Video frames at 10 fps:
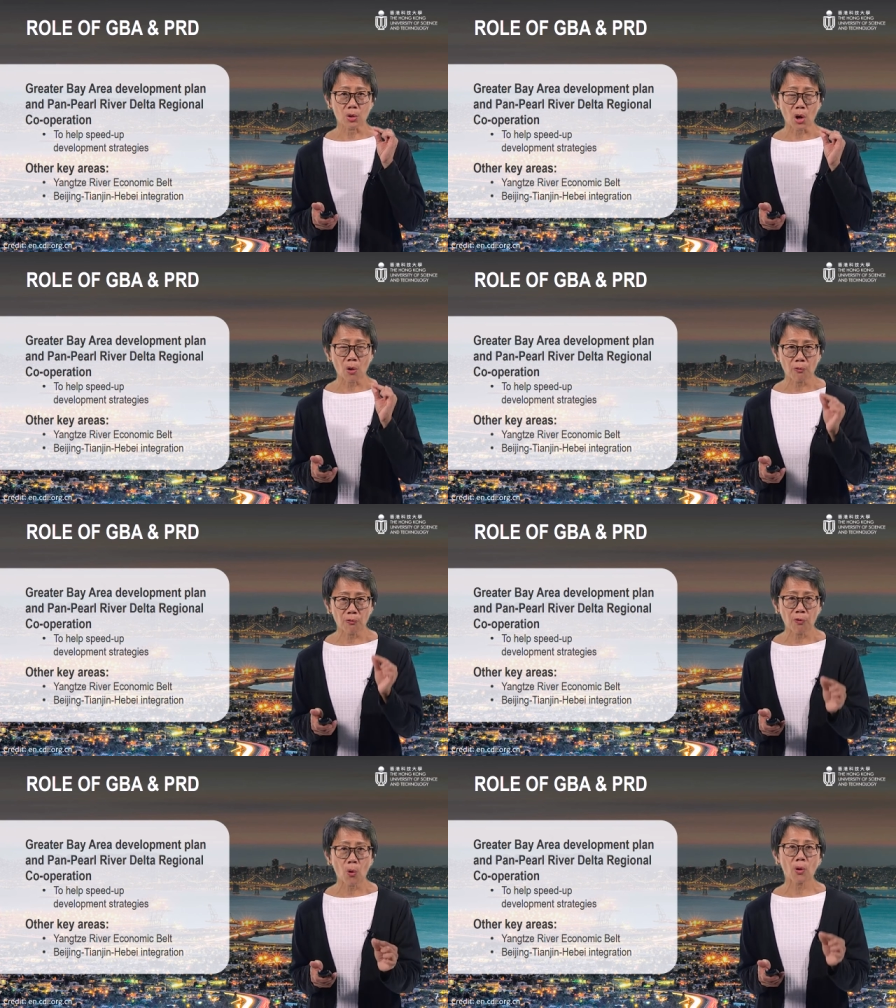to
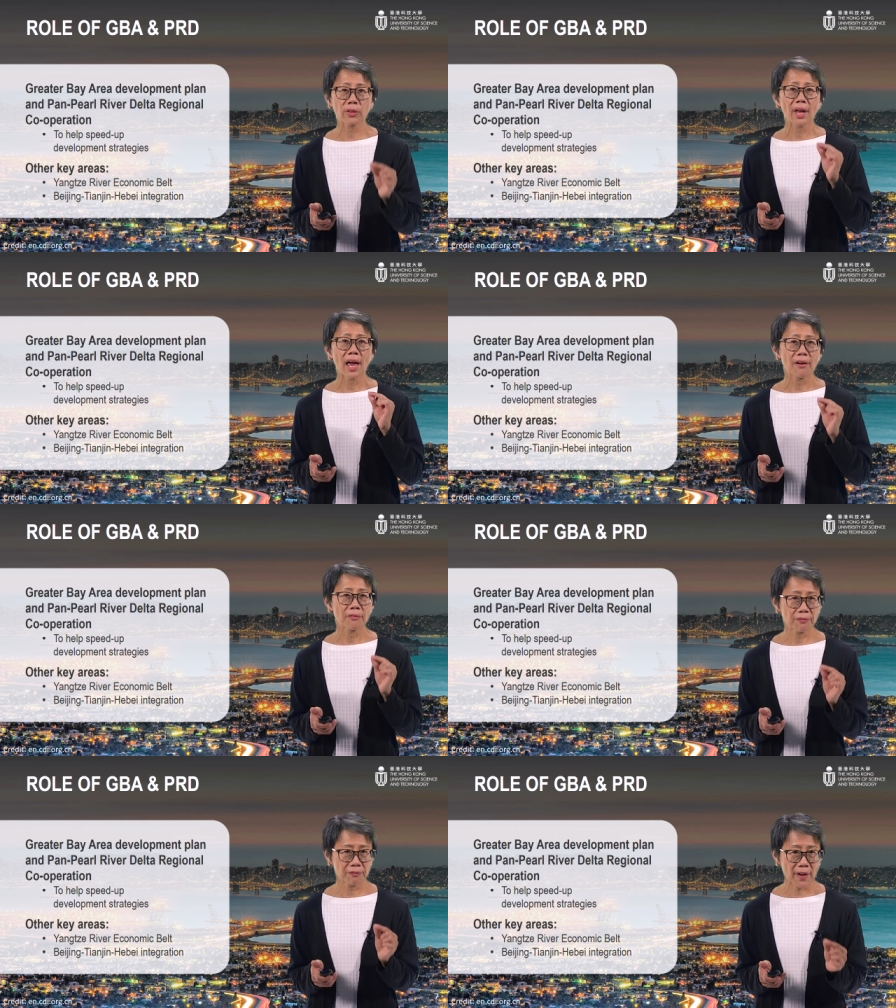go forth
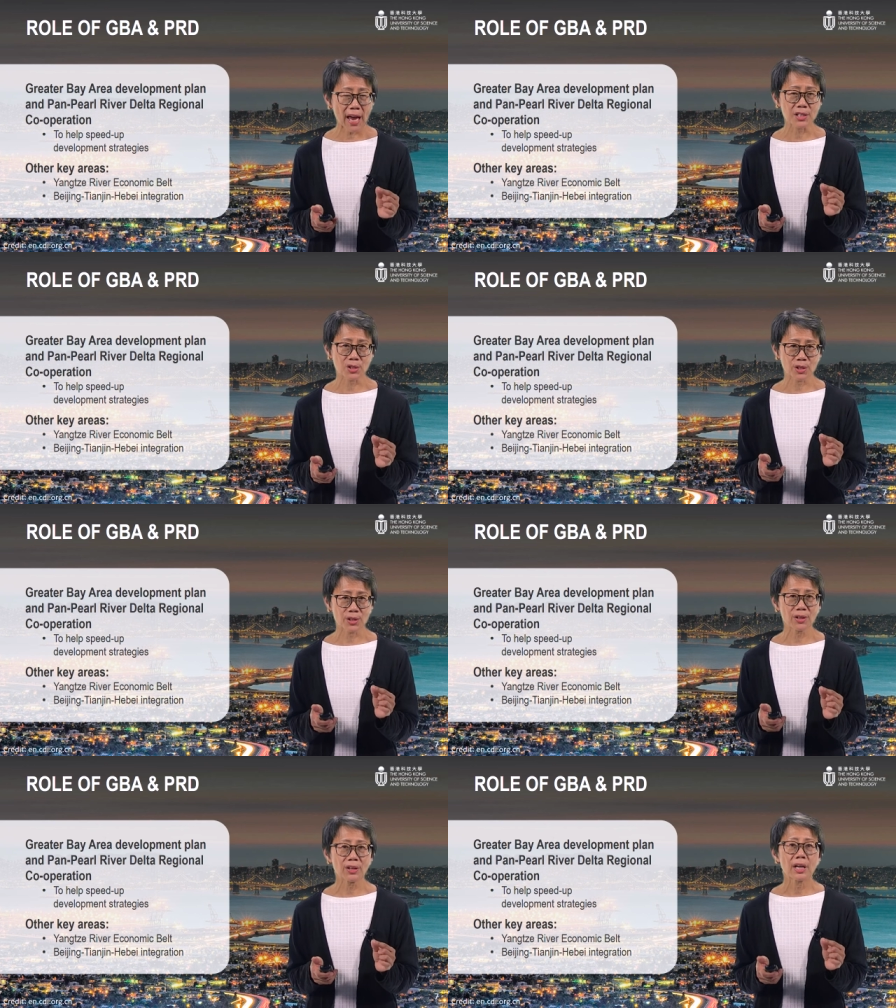
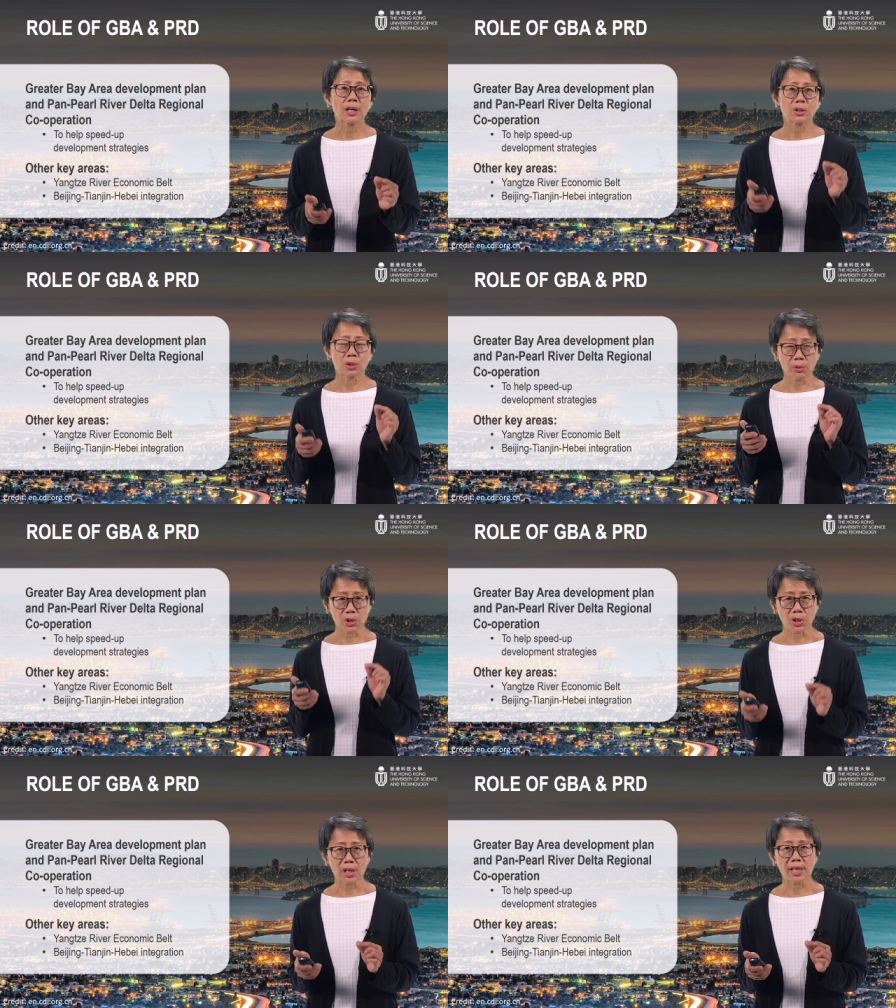faster
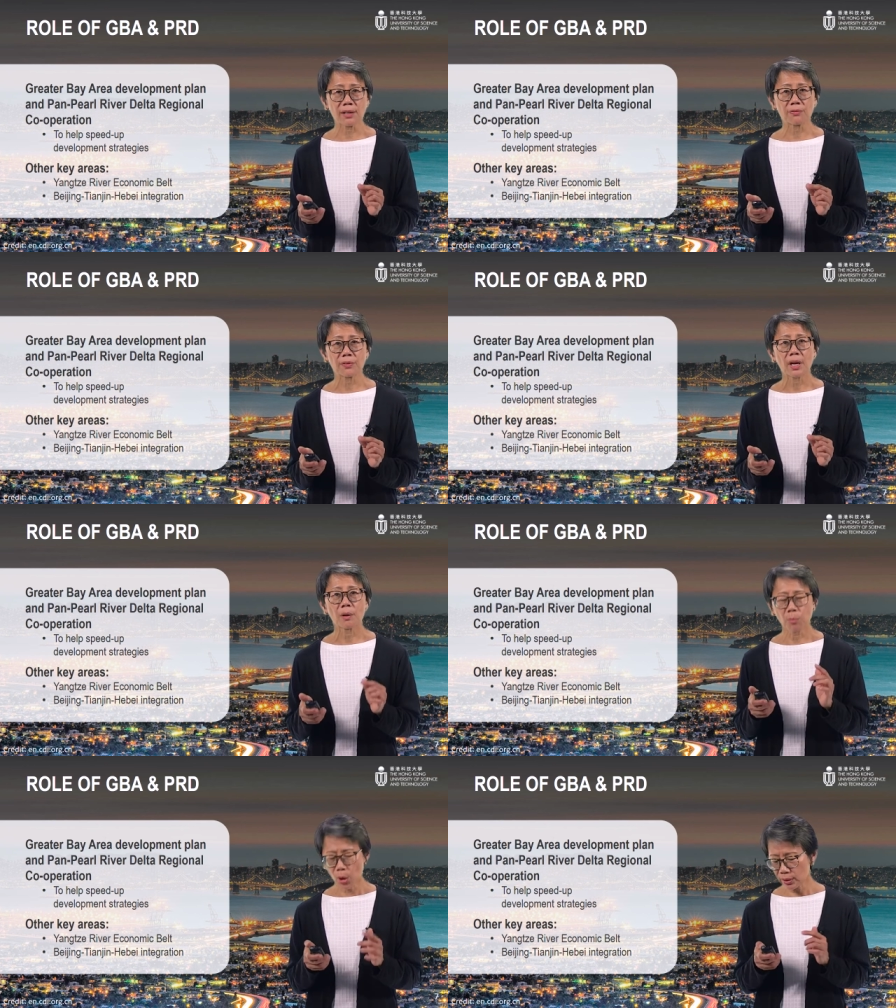to achieve
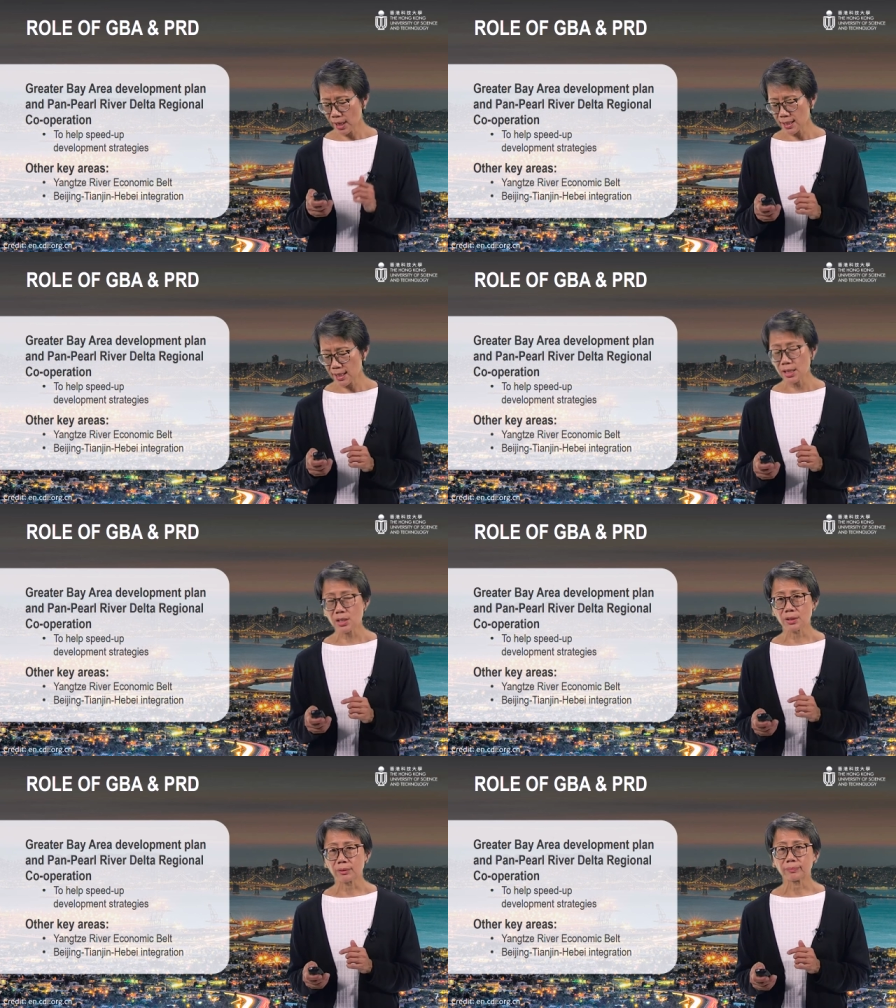
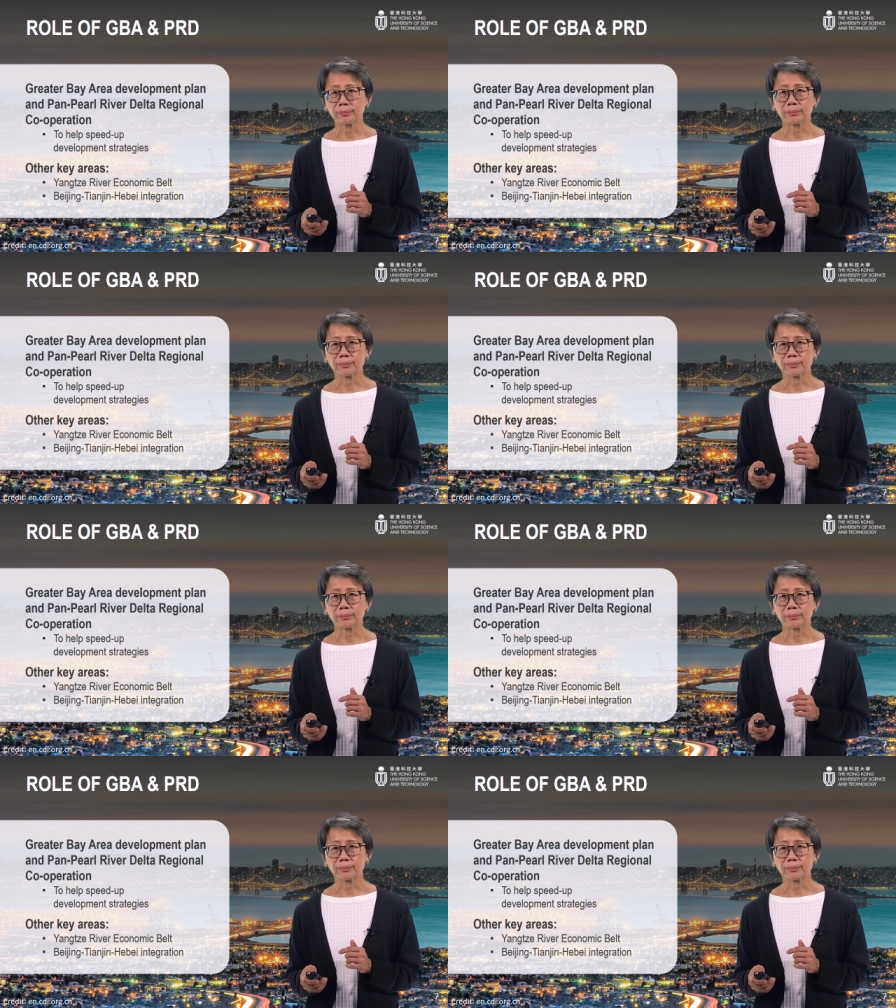modernization.